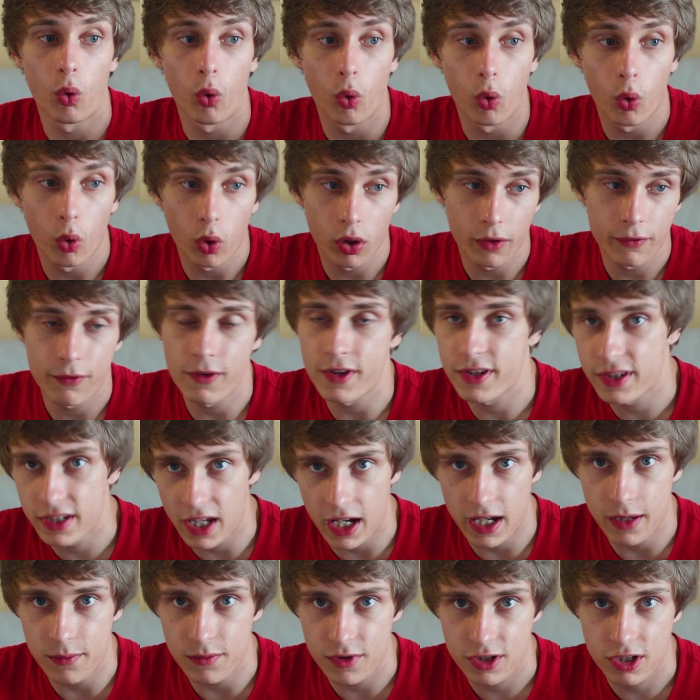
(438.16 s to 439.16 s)
all of the
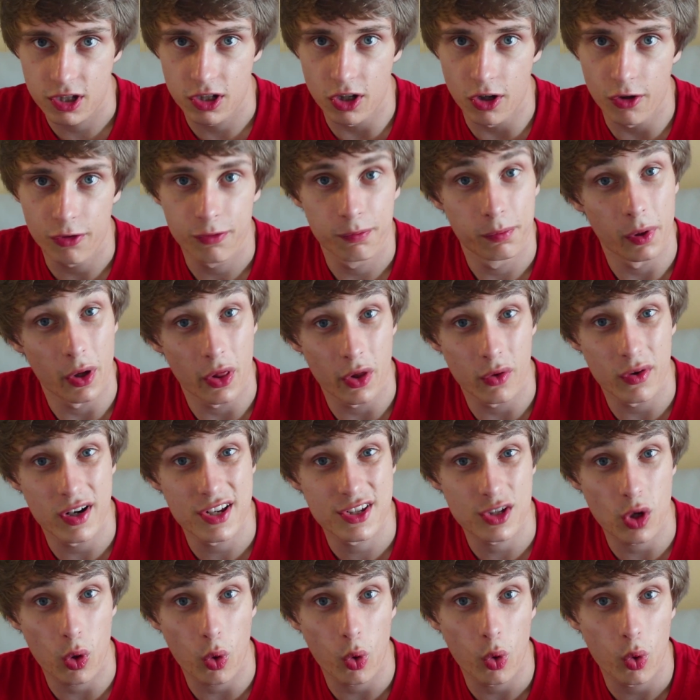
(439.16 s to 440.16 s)
same stuff, but there
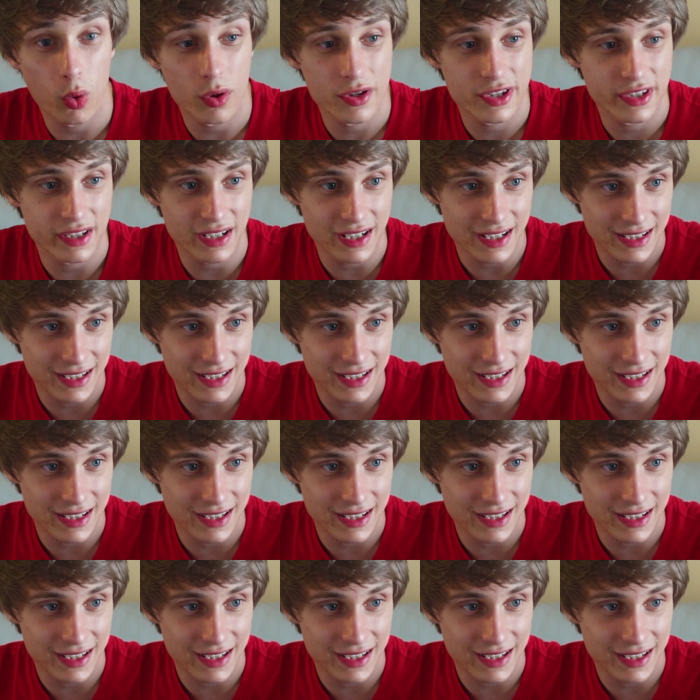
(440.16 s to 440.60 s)
is always an